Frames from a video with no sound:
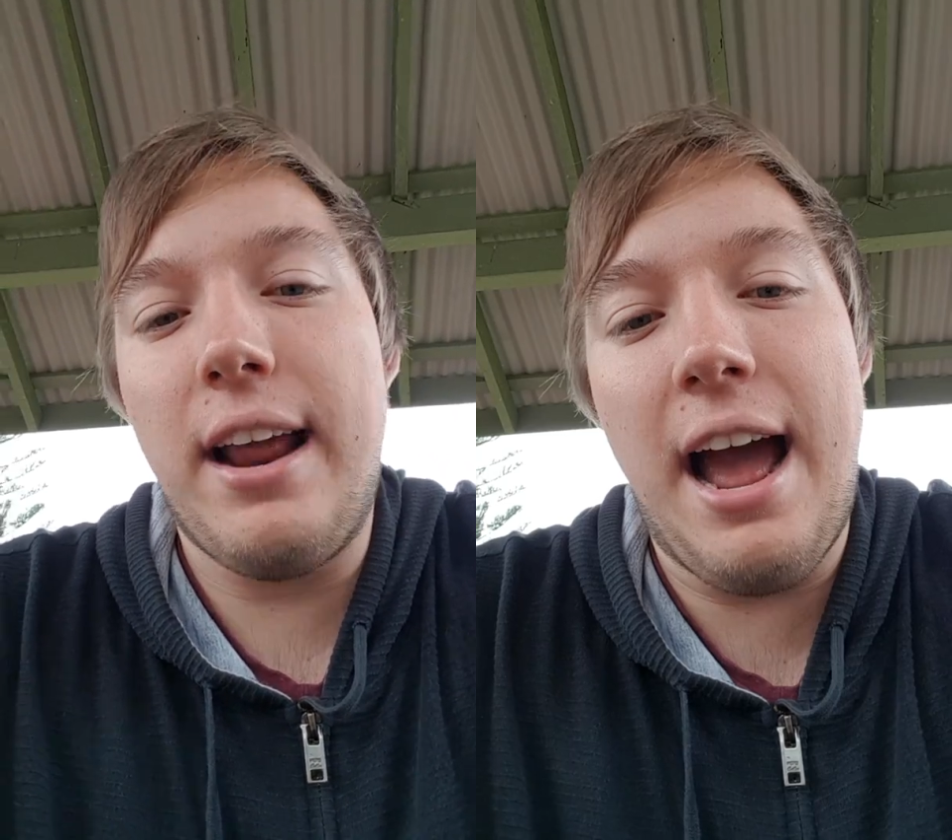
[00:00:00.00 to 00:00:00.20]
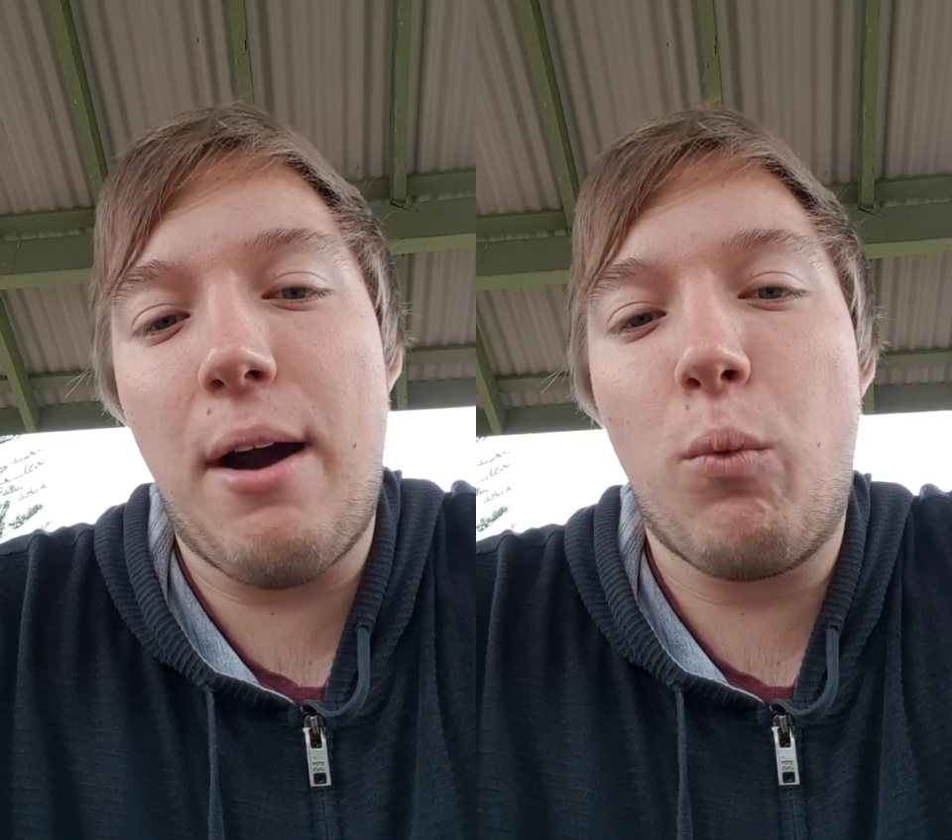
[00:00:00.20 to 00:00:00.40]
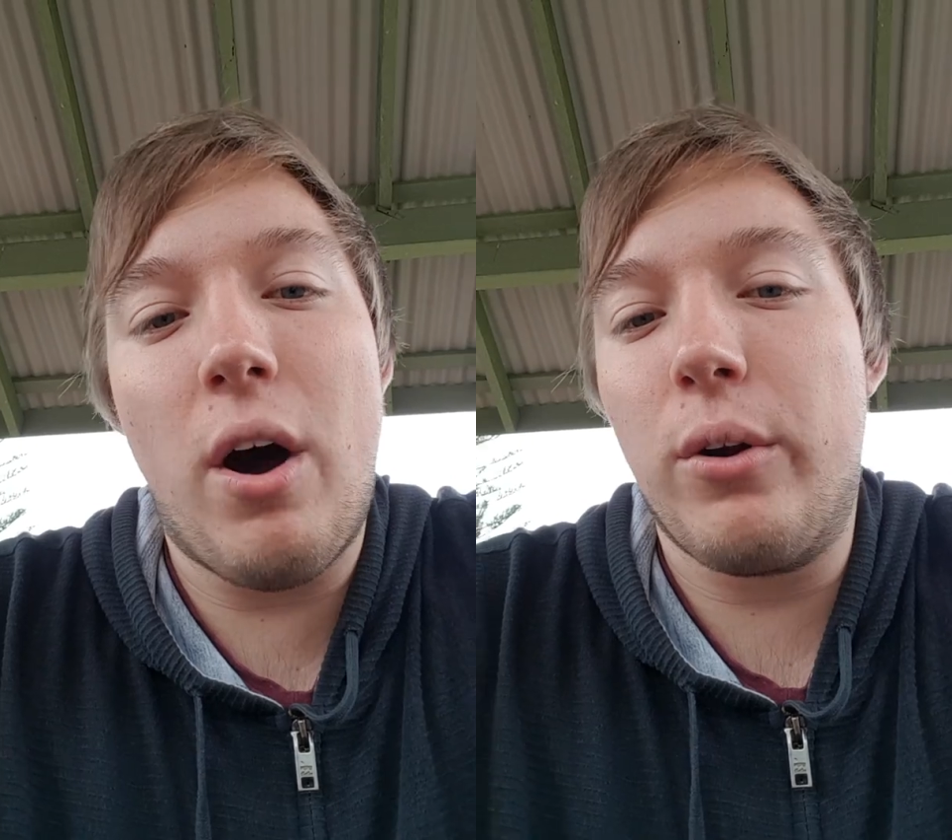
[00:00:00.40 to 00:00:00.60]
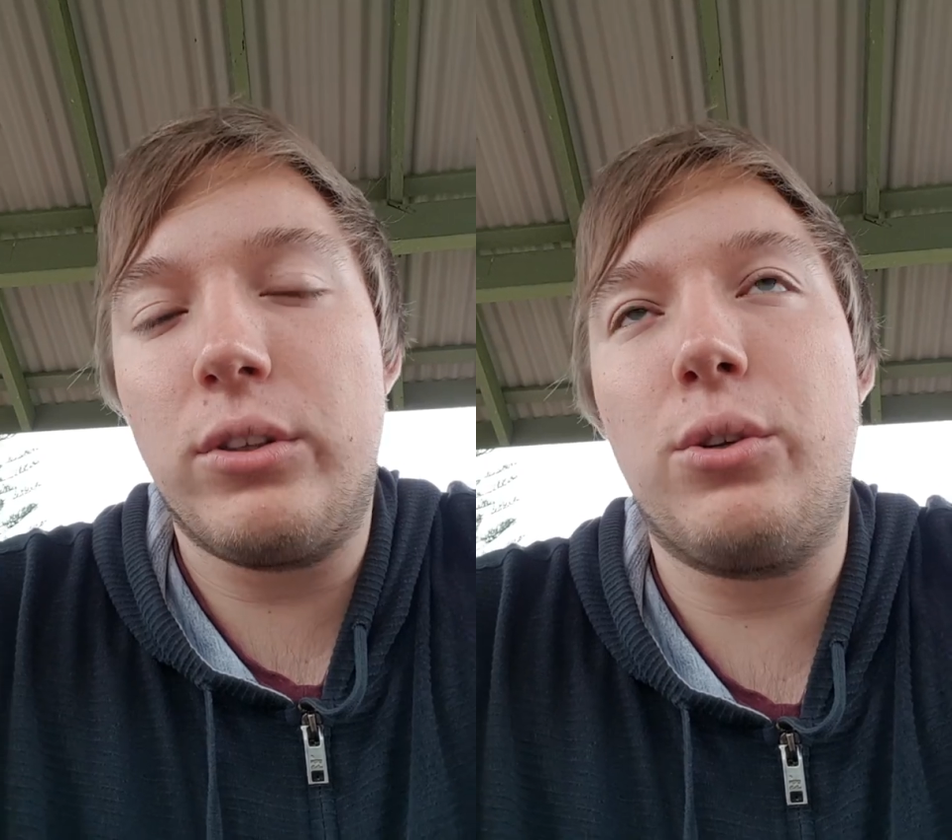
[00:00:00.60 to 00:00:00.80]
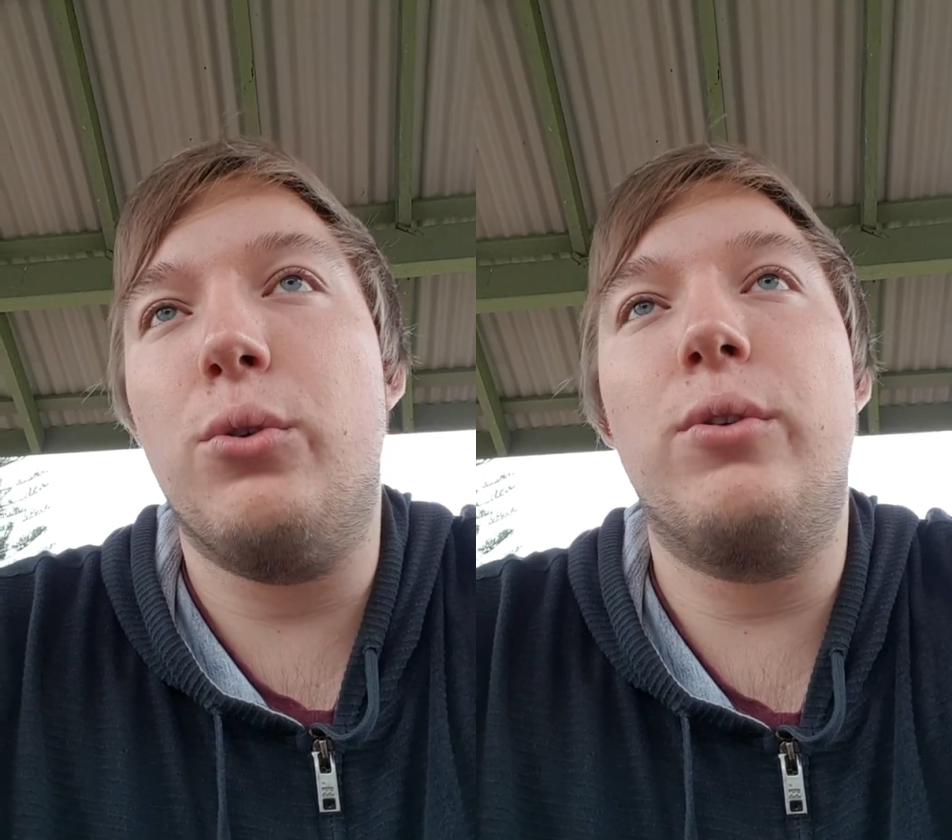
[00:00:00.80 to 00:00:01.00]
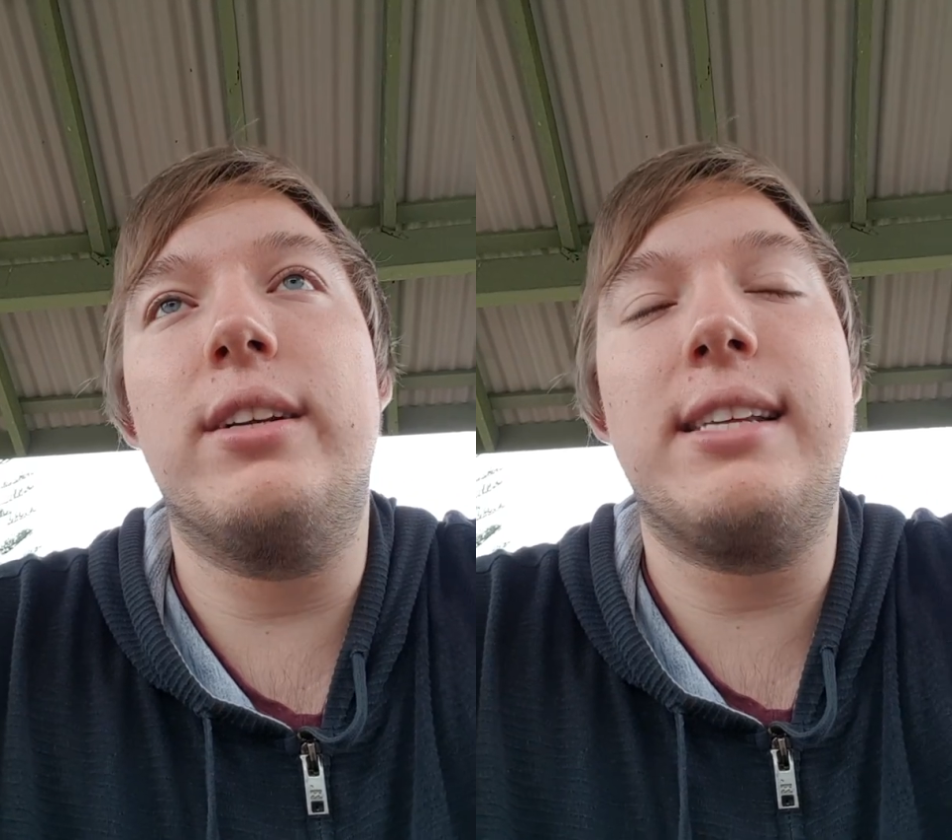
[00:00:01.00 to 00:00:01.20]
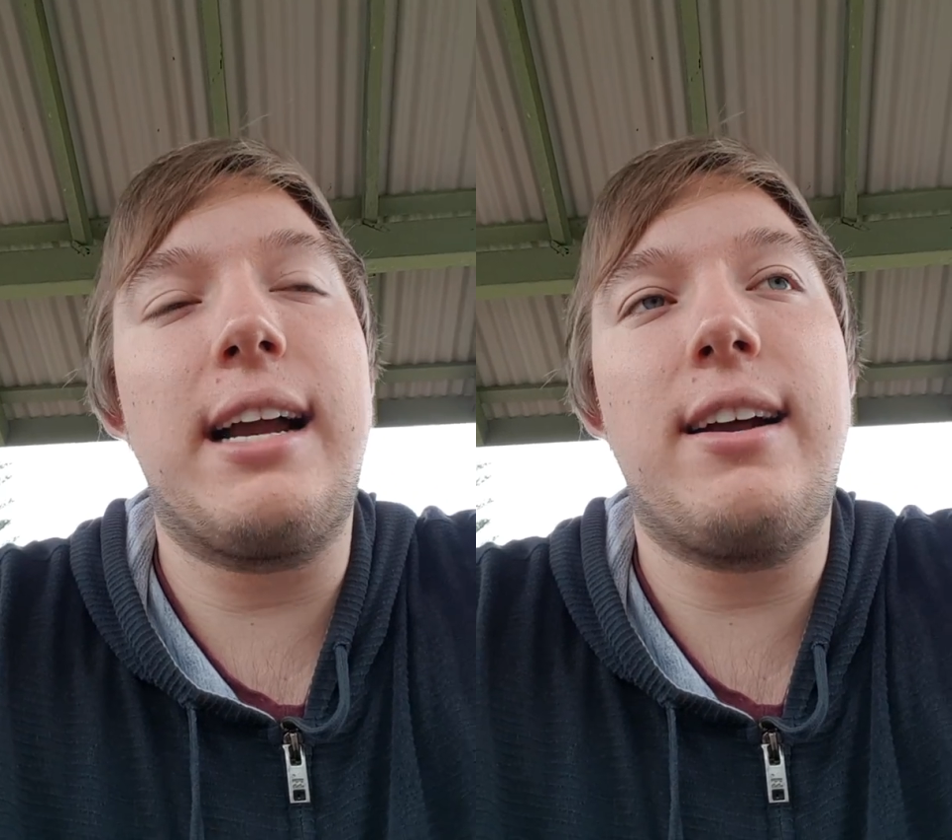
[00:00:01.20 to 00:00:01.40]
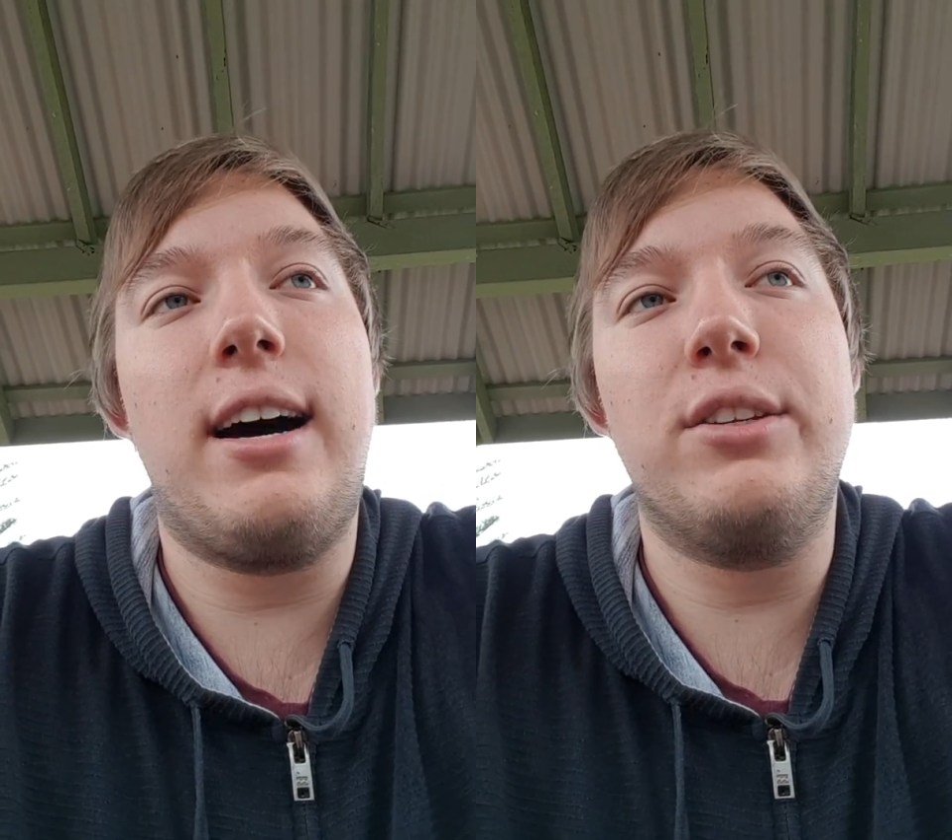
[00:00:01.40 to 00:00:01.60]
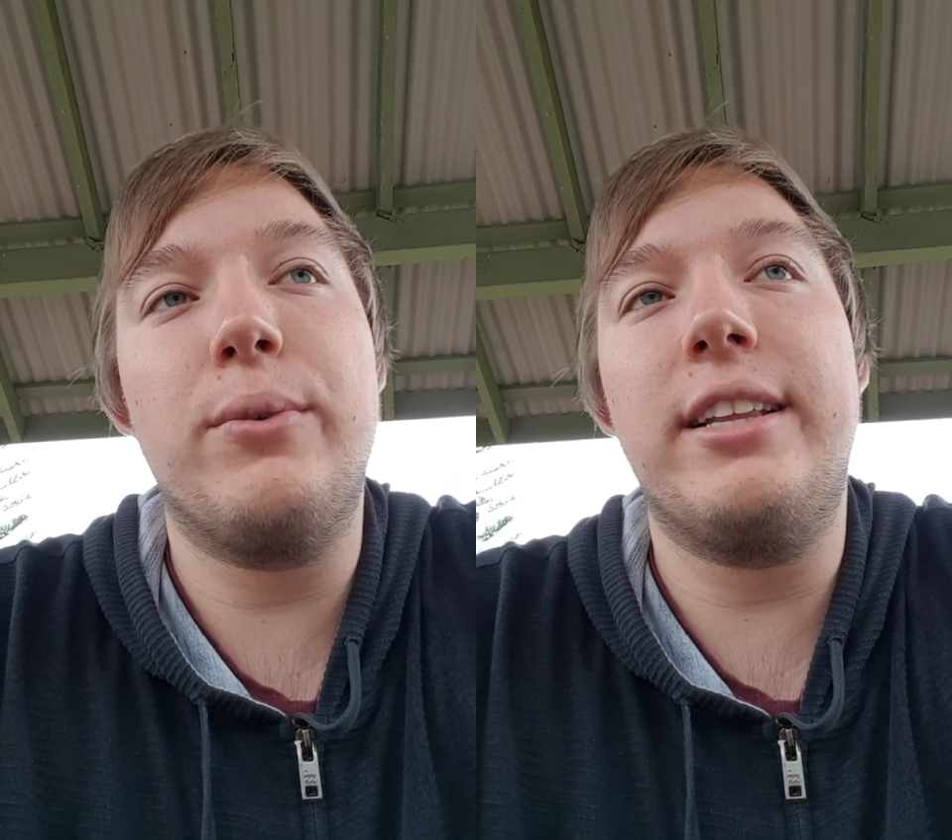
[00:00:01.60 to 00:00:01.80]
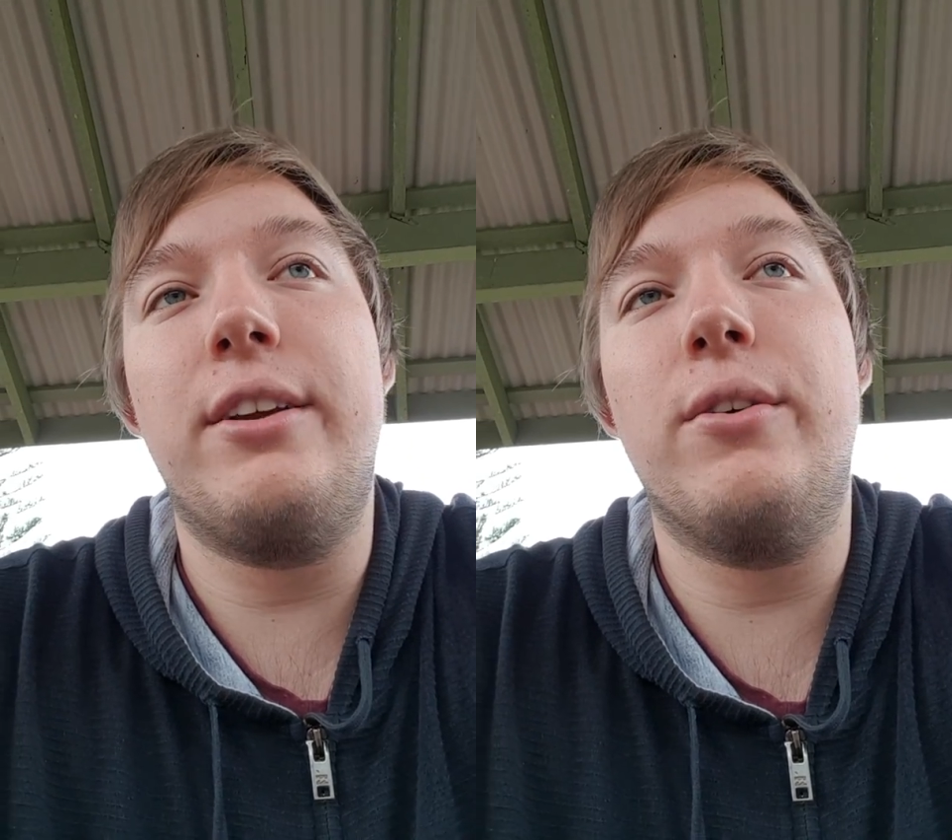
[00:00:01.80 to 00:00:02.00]
at 1 or 2 because that card's
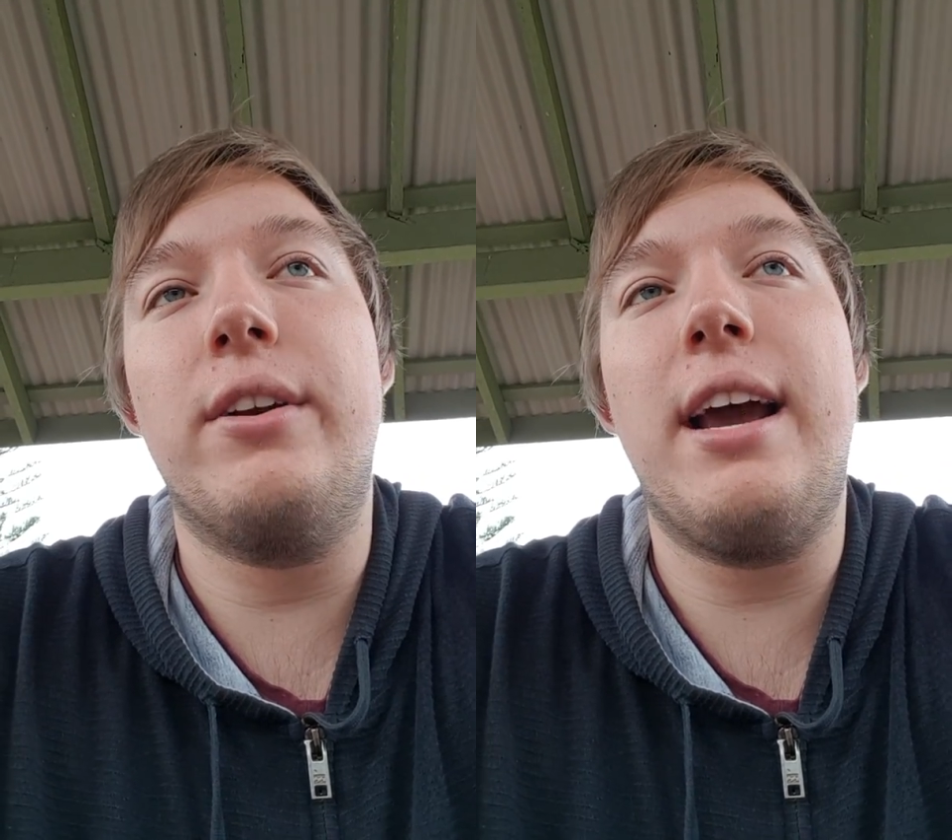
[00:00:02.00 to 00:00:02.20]
really good,